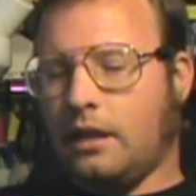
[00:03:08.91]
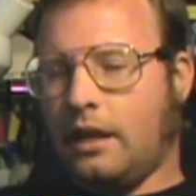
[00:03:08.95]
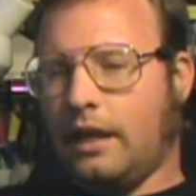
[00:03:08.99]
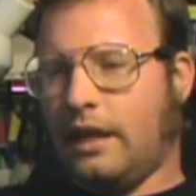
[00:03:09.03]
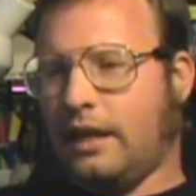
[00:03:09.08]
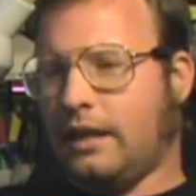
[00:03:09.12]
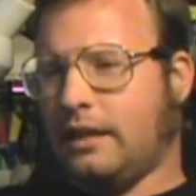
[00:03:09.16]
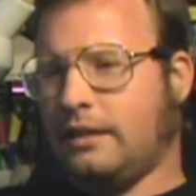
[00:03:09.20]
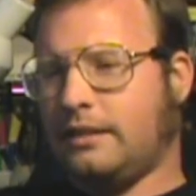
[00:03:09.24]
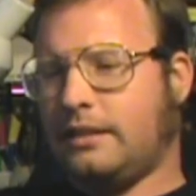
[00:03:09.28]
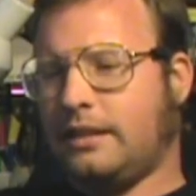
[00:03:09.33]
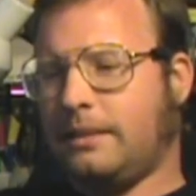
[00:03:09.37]

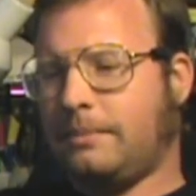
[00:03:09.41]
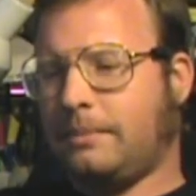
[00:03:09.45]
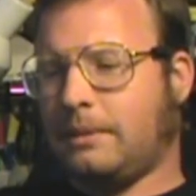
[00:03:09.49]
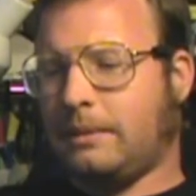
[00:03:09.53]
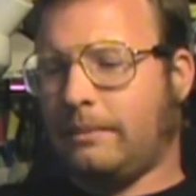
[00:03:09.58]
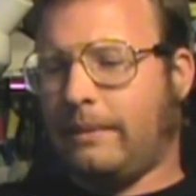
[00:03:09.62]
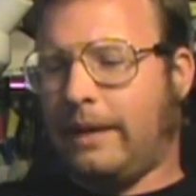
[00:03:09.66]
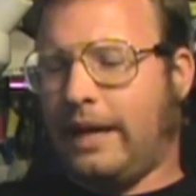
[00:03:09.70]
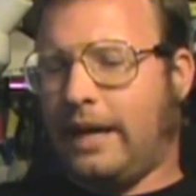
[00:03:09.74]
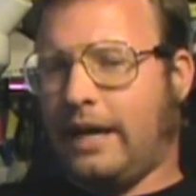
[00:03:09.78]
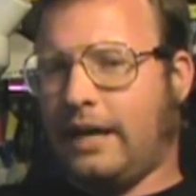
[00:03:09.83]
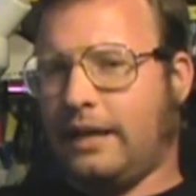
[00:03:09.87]
a,
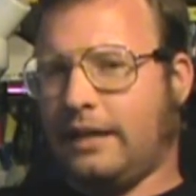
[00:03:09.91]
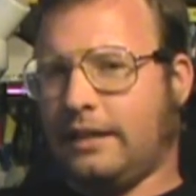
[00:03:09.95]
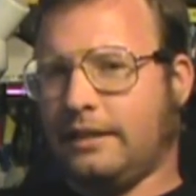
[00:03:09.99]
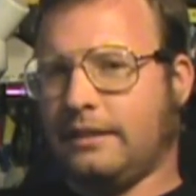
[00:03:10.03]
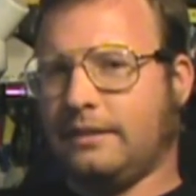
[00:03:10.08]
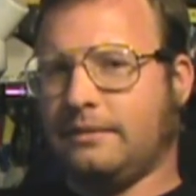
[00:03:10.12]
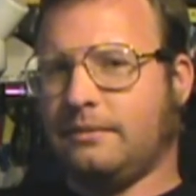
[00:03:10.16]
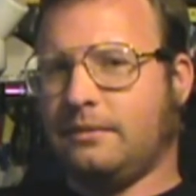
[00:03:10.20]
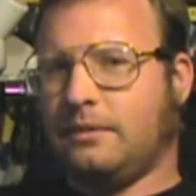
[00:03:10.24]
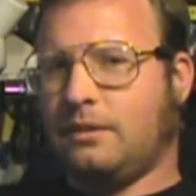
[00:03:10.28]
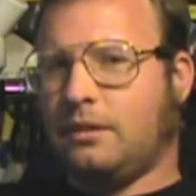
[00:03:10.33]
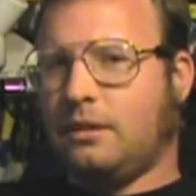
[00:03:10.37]
diplomat, and
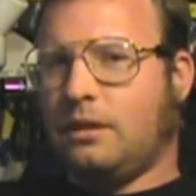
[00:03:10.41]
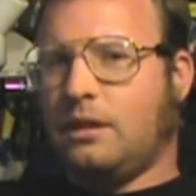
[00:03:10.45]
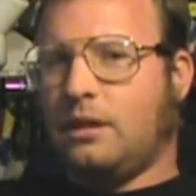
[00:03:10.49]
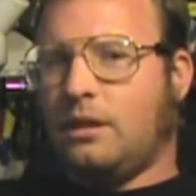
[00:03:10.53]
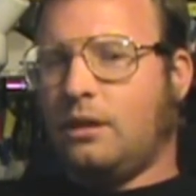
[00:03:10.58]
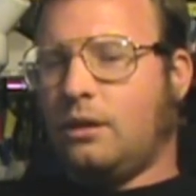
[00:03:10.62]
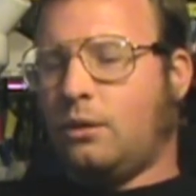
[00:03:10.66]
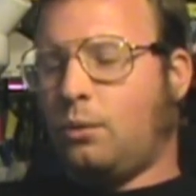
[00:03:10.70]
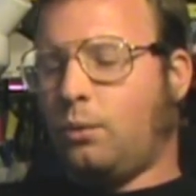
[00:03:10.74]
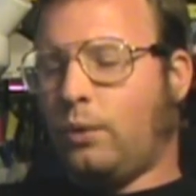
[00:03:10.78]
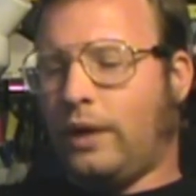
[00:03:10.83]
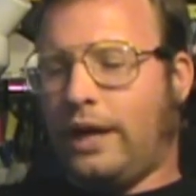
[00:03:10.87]

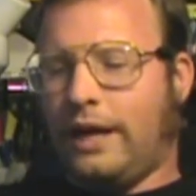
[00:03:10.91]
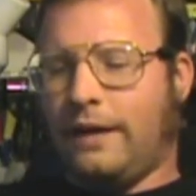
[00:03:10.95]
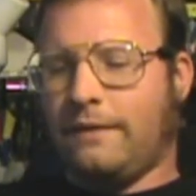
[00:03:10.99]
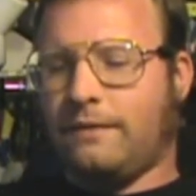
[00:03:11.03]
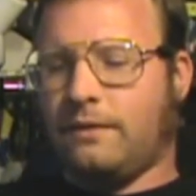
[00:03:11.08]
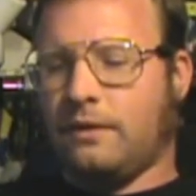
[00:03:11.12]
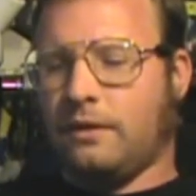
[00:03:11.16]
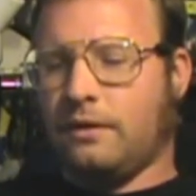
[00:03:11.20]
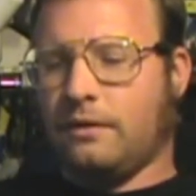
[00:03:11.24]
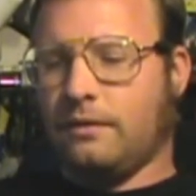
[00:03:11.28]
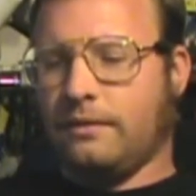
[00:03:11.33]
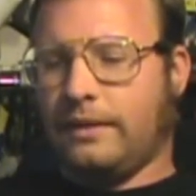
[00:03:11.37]

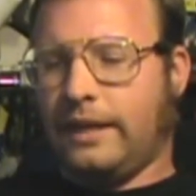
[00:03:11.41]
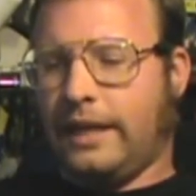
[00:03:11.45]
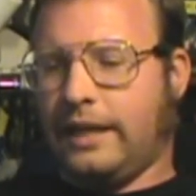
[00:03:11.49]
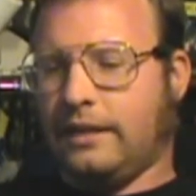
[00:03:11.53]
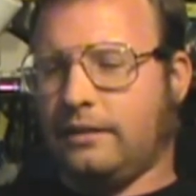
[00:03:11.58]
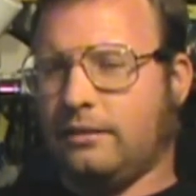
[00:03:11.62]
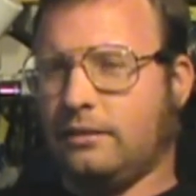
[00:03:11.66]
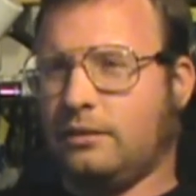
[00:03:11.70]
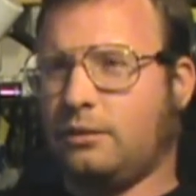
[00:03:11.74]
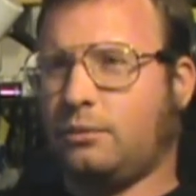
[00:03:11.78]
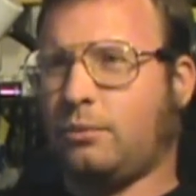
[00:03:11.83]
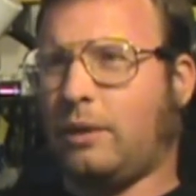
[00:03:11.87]
whatever,
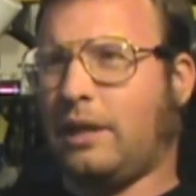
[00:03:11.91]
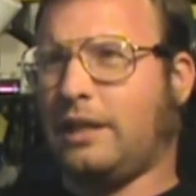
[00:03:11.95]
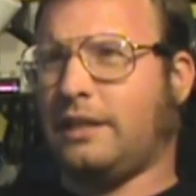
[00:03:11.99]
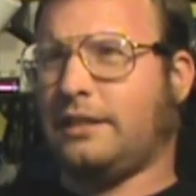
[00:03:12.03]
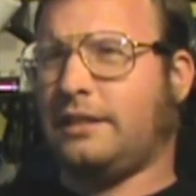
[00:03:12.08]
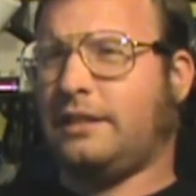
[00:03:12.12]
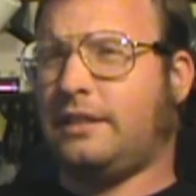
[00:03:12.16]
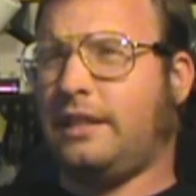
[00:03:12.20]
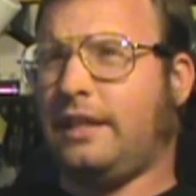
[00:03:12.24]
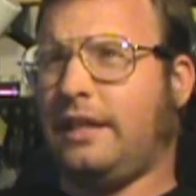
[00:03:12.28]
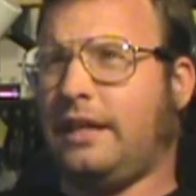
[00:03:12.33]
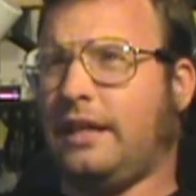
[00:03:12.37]
and as well
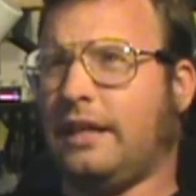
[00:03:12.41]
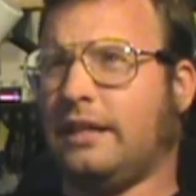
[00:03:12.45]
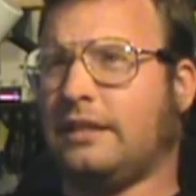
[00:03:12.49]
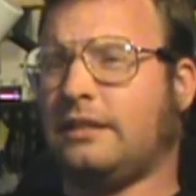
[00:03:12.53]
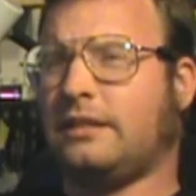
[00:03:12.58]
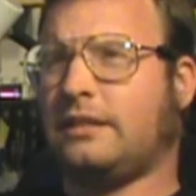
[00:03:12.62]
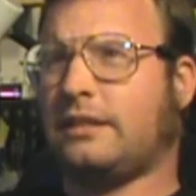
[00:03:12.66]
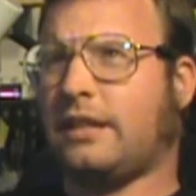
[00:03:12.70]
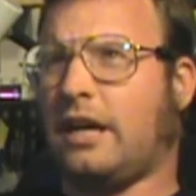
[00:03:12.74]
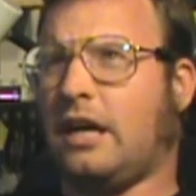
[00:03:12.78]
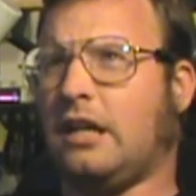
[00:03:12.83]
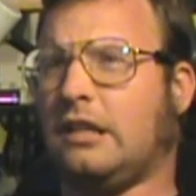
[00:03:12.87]
as the uh,
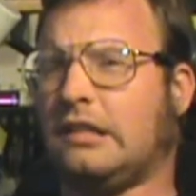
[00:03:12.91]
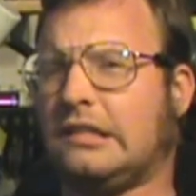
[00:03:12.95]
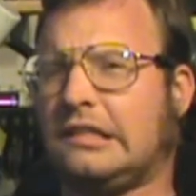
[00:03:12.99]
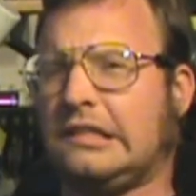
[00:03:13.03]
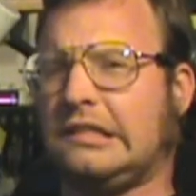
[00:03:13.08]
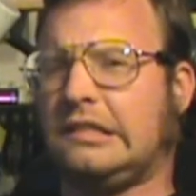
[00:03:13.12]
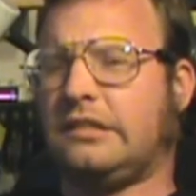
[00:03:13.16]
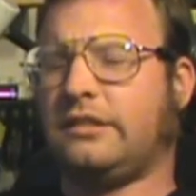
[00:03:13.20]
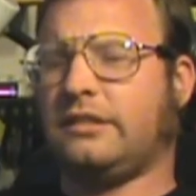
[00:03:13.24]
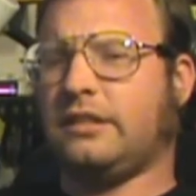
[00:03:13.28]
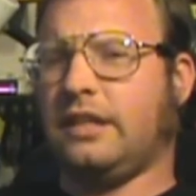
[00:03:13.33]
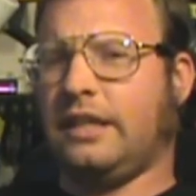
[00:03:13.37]

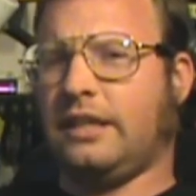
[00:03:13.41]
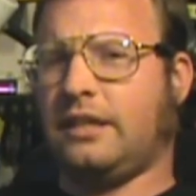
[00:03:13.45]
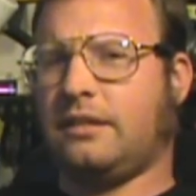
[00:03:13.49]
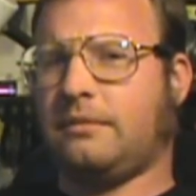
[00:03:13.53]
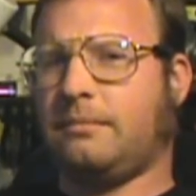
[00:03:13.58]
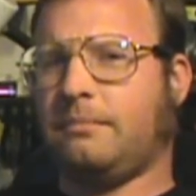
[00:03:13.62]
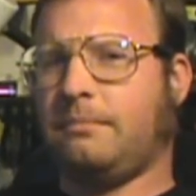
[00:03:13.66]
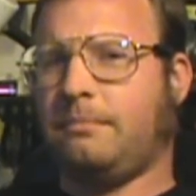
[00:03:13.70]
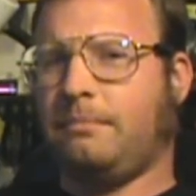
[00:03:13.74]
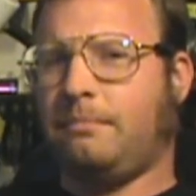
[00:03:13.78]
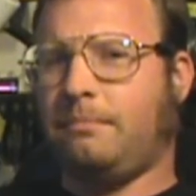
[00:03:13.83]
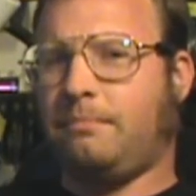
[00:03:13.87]
scholar's like
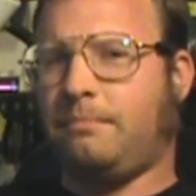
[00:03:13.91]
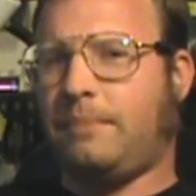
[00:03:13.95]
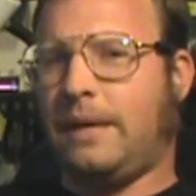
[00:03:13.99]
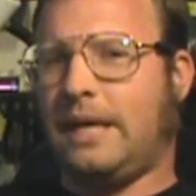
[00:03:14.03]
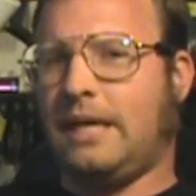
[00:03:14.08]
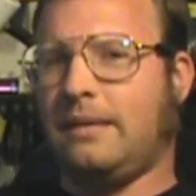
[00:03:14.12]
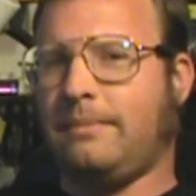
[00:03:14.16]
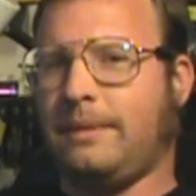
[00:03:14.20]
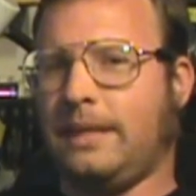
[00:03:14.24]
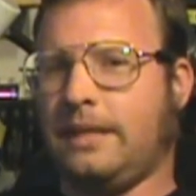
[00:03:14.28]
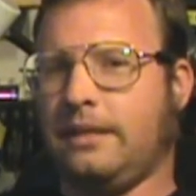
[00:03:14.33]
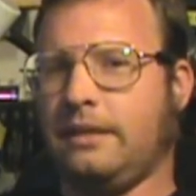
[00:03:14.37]

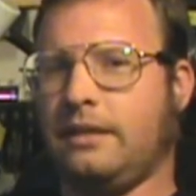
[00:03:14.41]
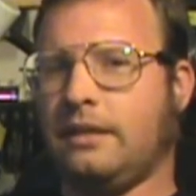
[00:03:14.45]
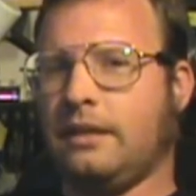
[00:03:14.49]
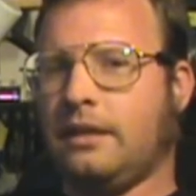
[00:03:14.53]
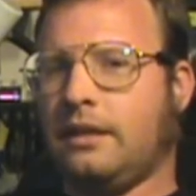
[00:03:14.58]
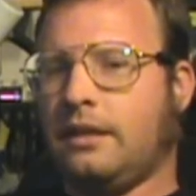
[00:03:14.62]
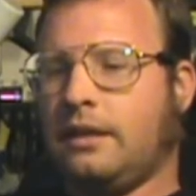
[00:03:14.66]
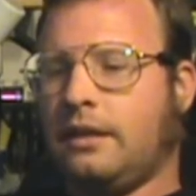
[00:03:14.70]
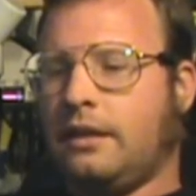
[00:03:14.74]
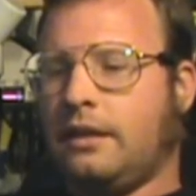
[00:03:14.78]
baby,